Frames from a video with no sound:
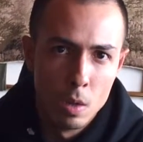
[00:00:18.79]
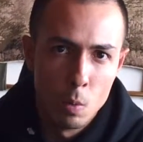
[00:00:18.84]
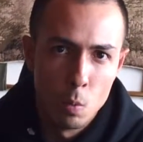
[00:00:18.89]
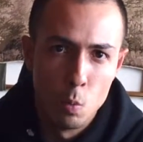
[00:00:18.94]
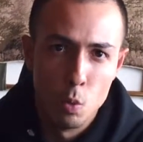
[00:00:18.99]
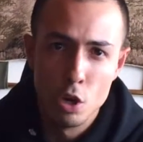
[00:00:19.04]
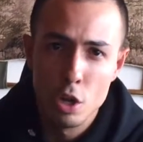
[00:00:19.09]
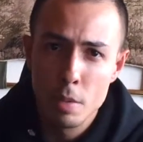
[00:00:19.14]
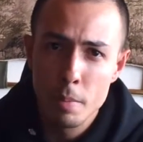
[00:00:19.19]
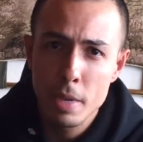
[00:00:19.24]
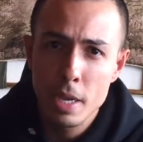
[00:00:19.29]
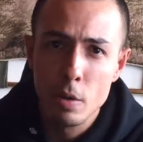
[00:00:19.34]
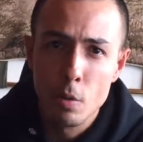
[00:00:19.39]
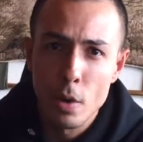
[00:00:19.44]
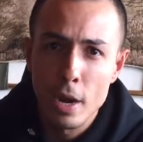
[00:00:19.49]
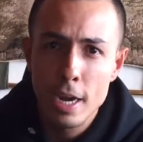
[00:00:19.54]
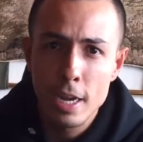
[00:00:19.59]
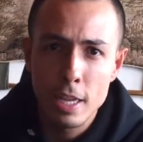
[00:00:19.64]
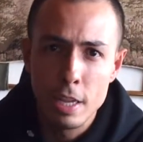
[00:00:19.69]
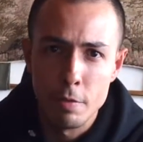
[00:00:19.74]
Wouldn't it be
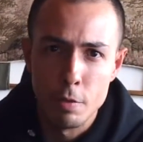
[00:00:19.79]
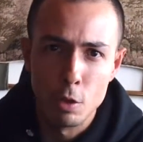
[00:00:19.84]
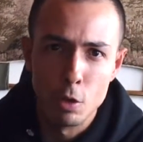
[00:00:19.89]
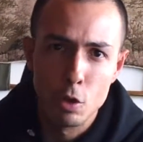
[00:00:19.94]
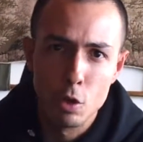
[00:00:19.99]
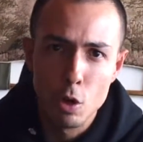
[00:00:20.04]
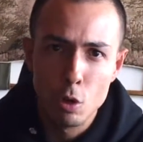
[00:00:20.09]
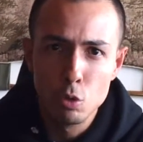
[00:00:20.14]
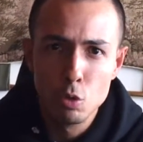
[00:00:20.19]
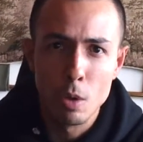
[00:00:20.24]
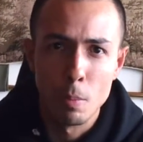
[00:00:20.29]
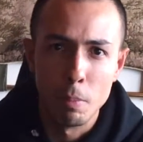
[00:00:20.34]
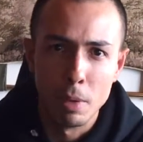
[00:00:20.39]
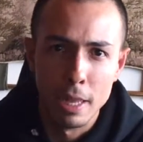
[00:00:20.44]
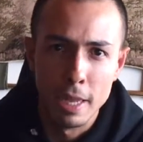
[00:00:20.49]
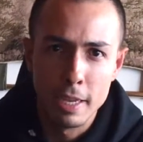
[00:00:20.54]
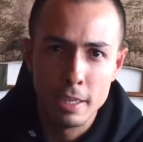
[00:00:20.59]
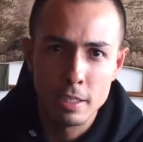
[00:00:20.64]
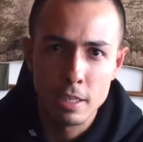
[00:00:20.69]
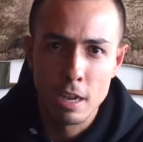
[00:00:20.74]
great if you could go to a
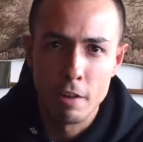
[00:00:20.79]
place